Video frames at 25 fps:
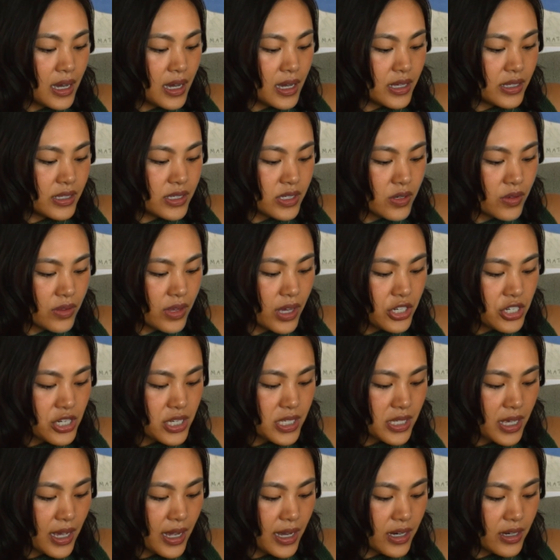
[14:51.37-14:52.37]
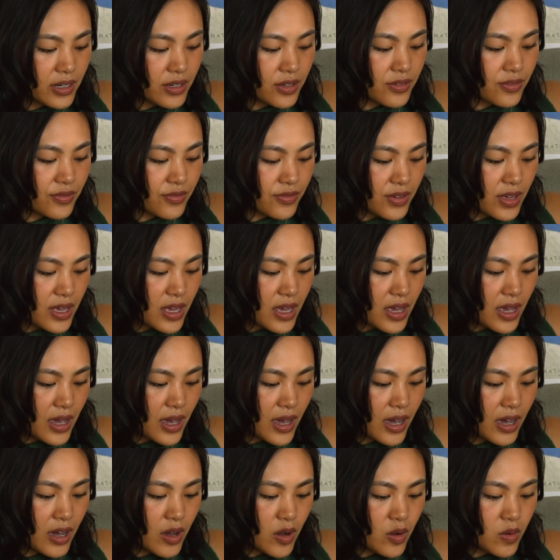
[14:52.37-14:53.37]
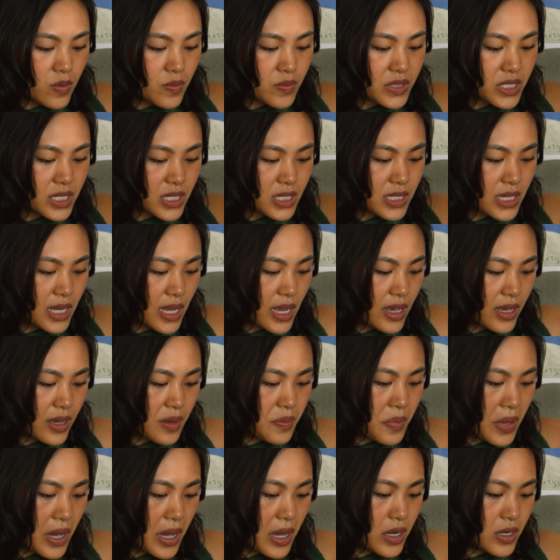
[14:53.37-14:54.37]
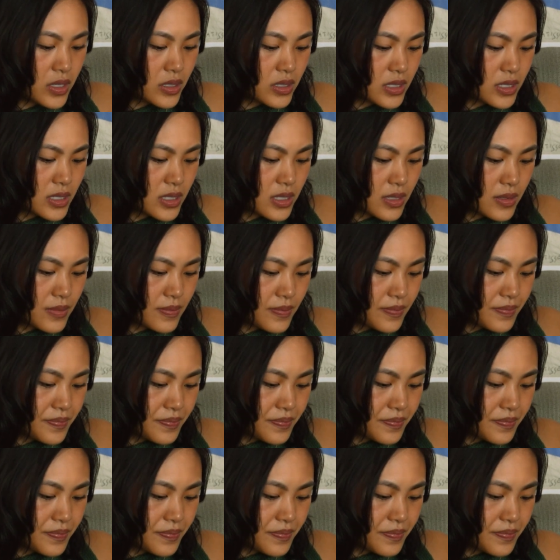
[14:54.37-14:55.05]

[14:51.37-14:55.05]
And so that just kind of helped take about,